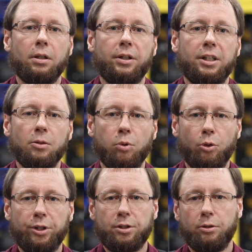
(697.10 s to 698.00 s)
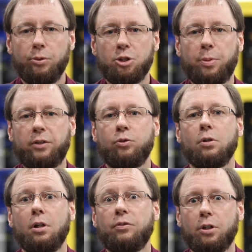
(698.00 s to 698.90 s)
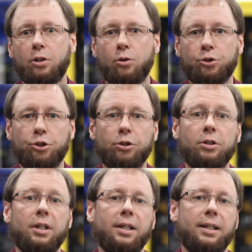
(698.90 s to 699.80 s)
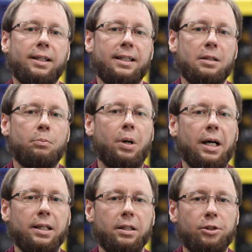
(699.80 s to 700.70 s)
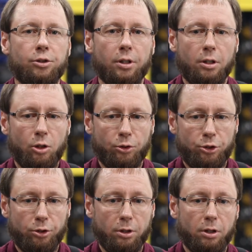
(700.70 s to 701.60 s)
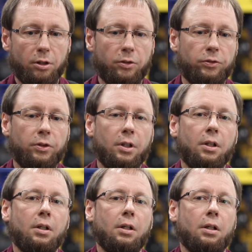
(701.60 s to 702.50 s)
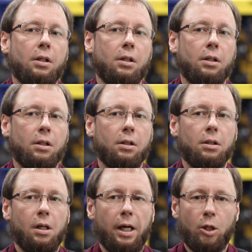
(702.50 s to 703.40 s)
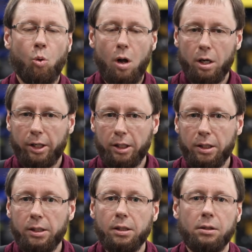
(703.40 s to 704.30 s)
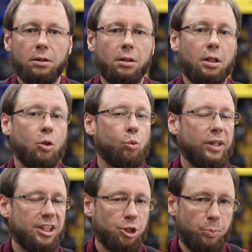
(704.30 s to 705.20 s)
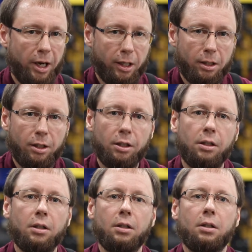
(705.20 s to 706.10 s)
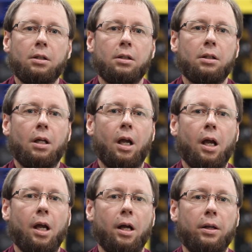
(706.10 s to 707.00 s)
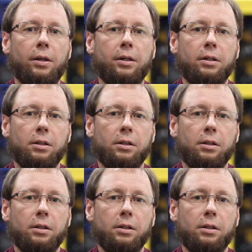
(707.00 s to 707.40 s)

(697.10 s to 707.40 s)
The employees are respectful of our culture. They buy into the culture of high quality, respect, and